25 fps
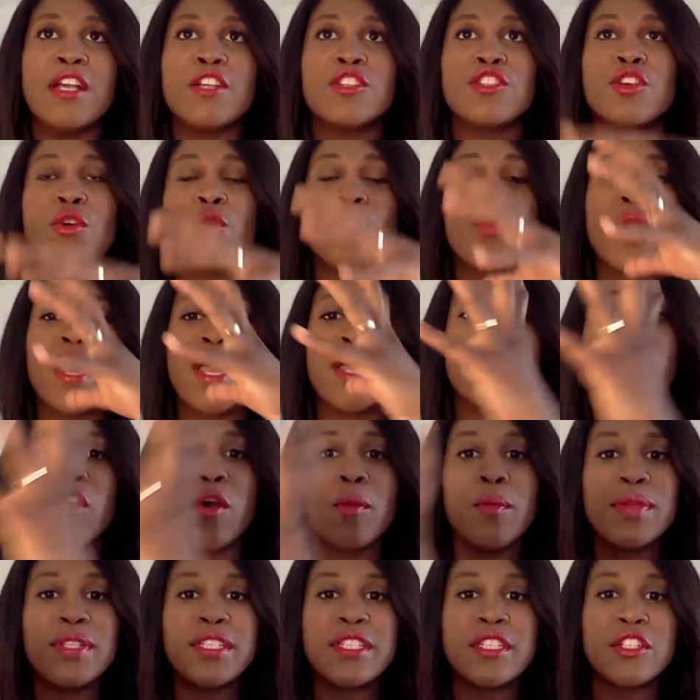So we had
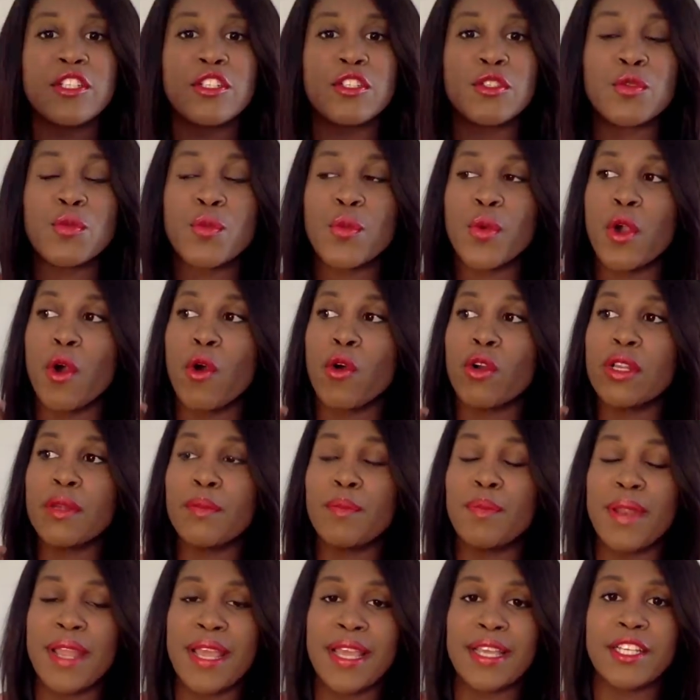competitions where only
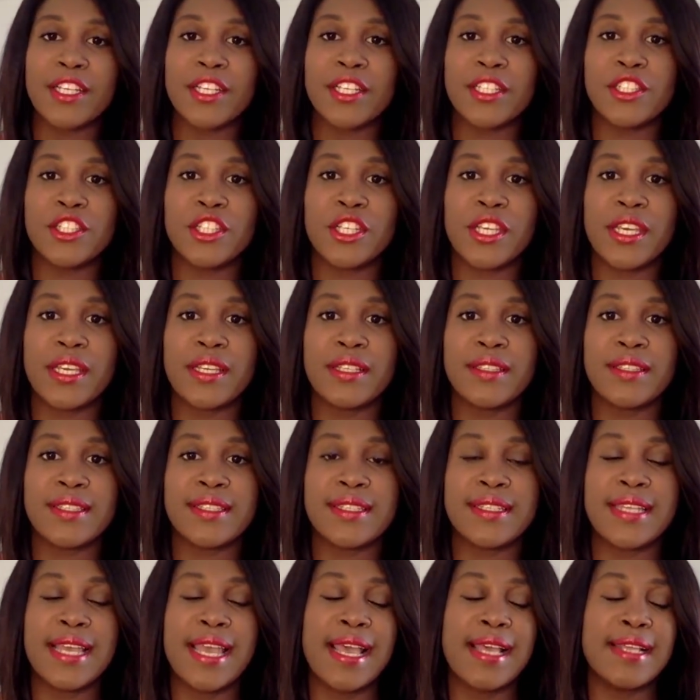black kids
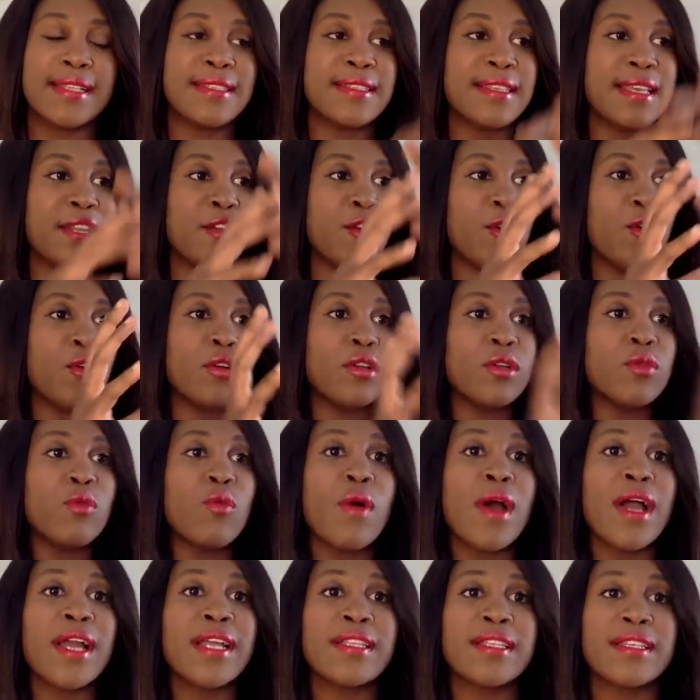dance and only
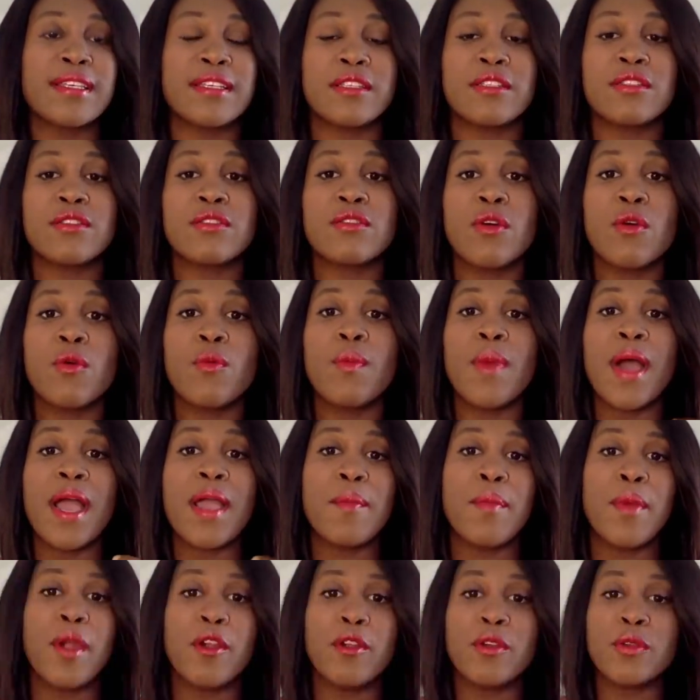white kids. So
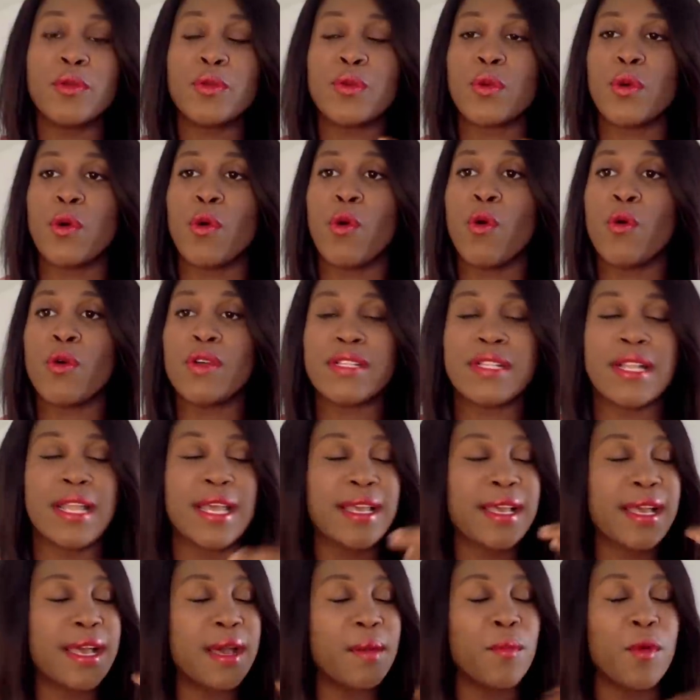my parents were always
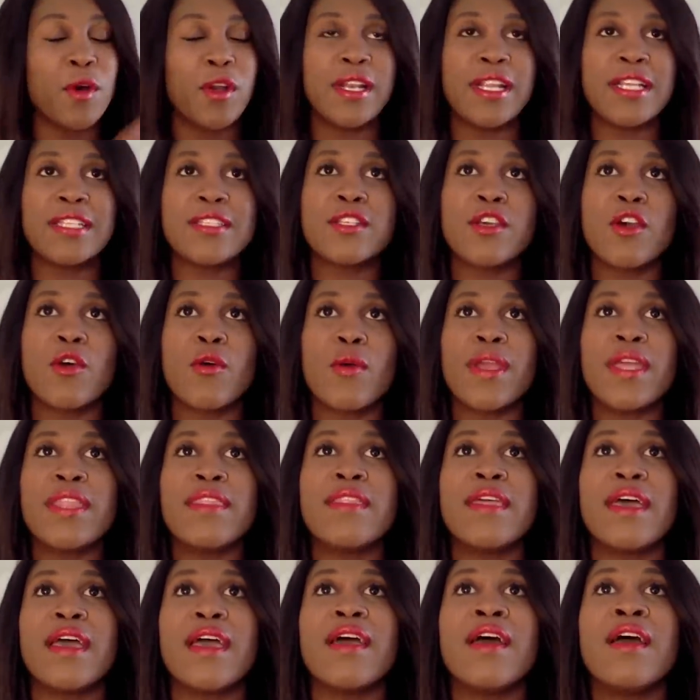like, come on, let's go
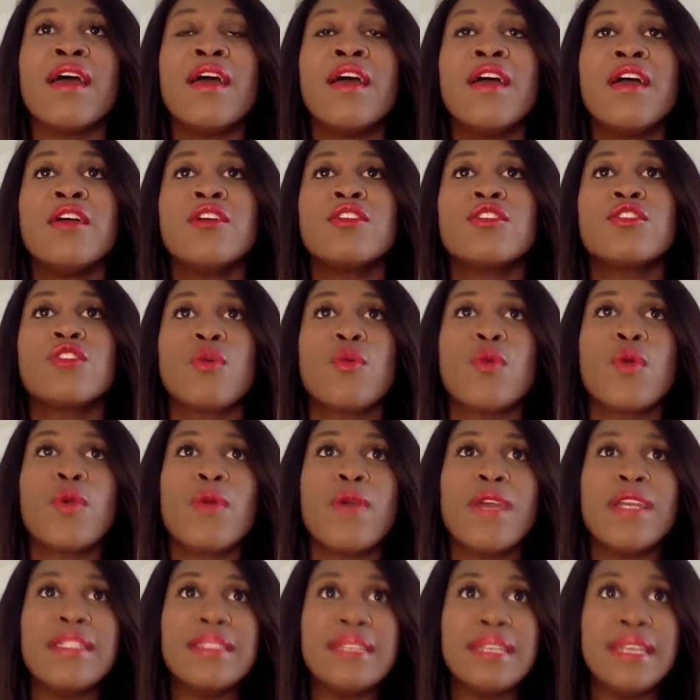in there. So we
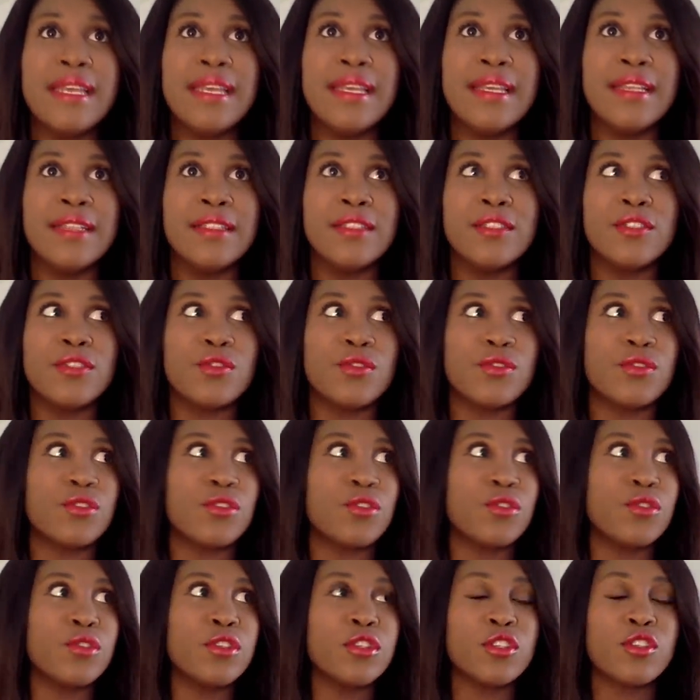went in
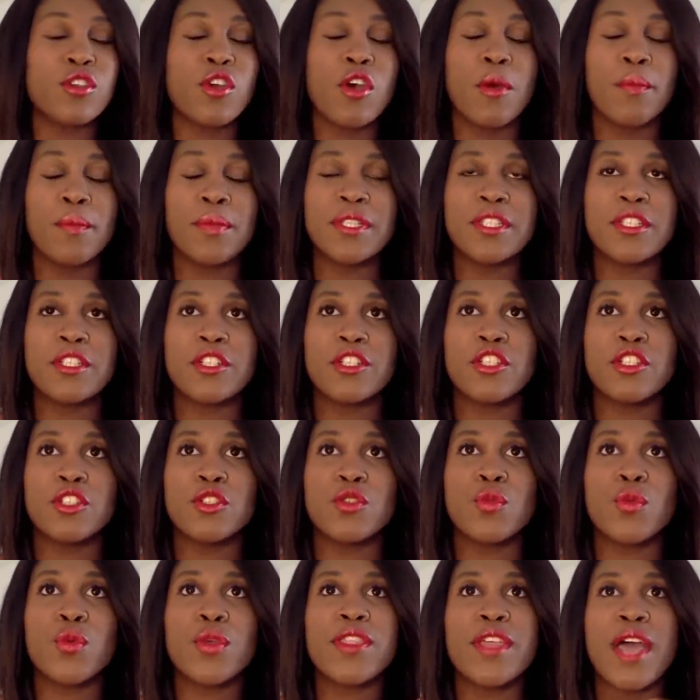to these
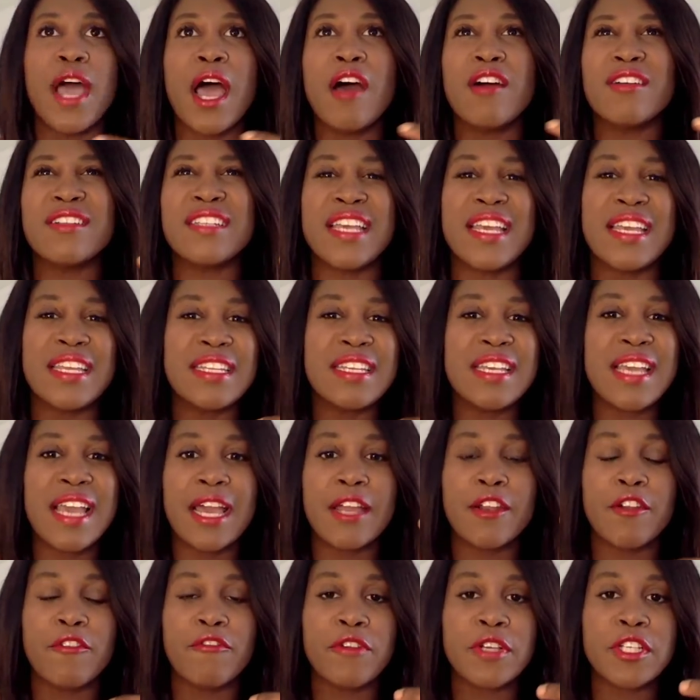competitions without any
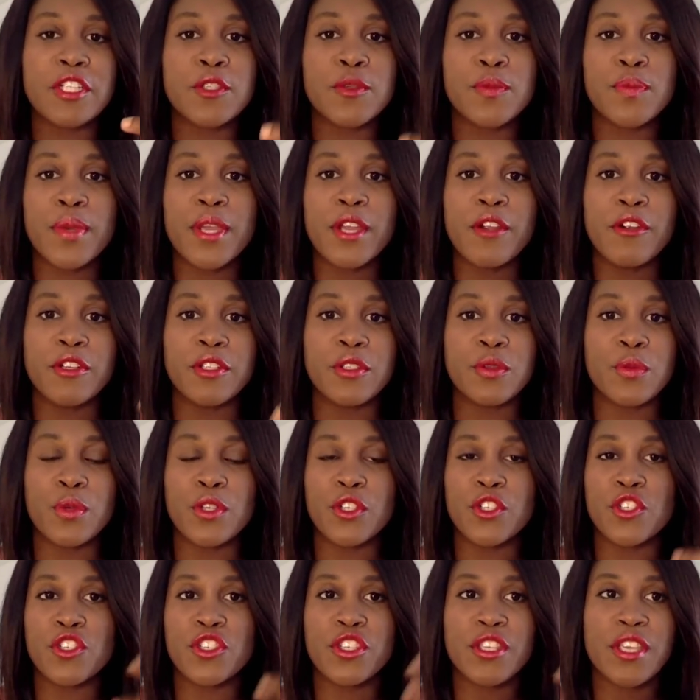kind of experience.
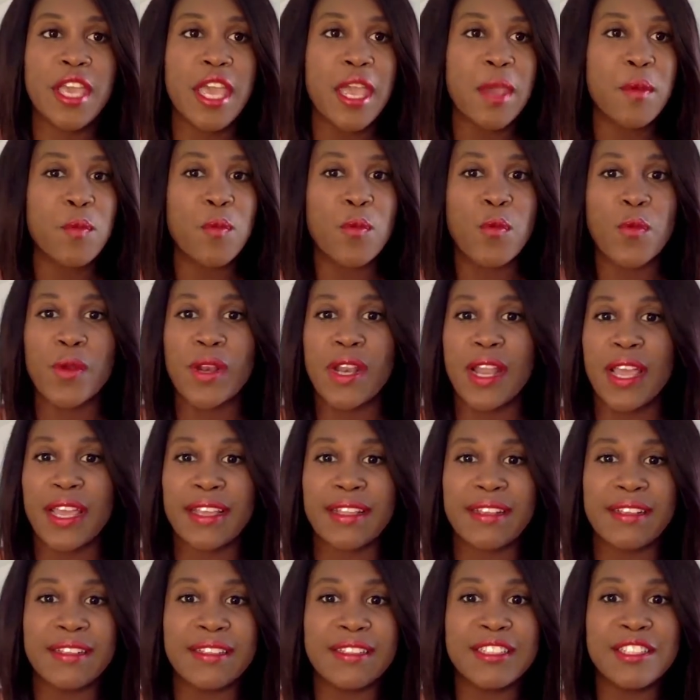We just came
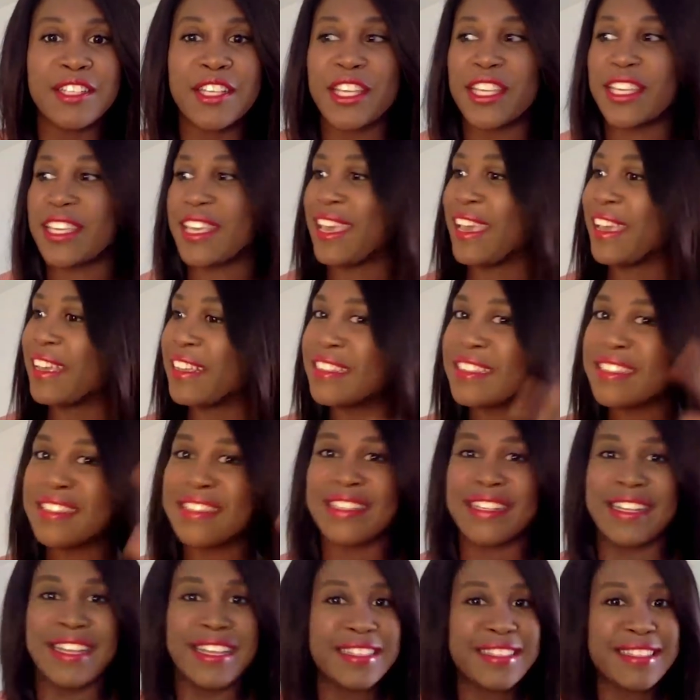like little
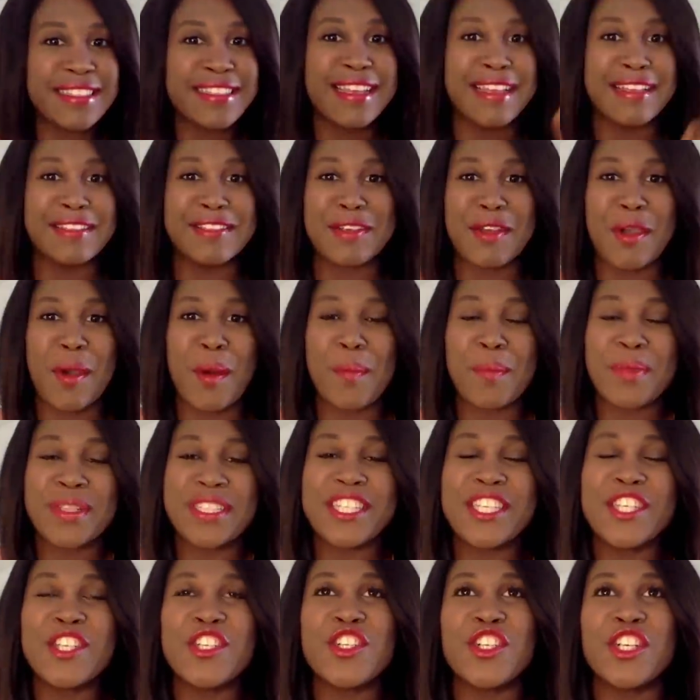kids, let's dance a
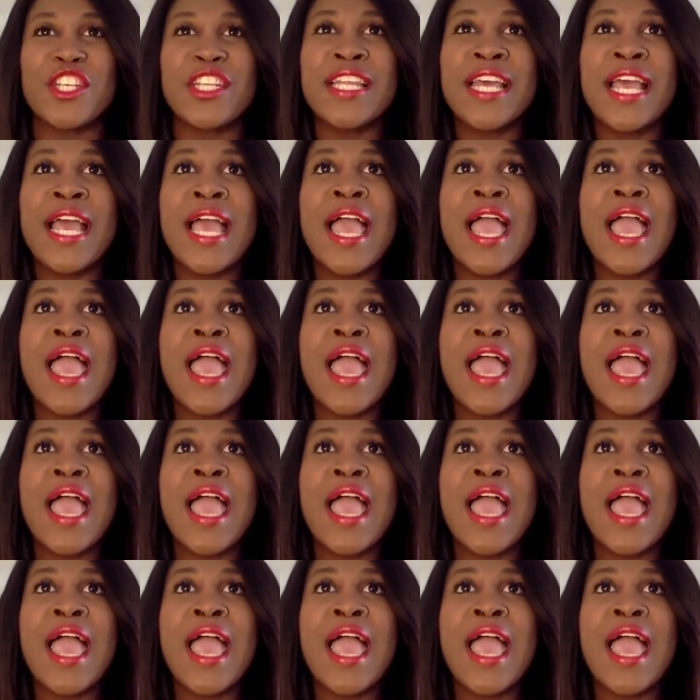competition.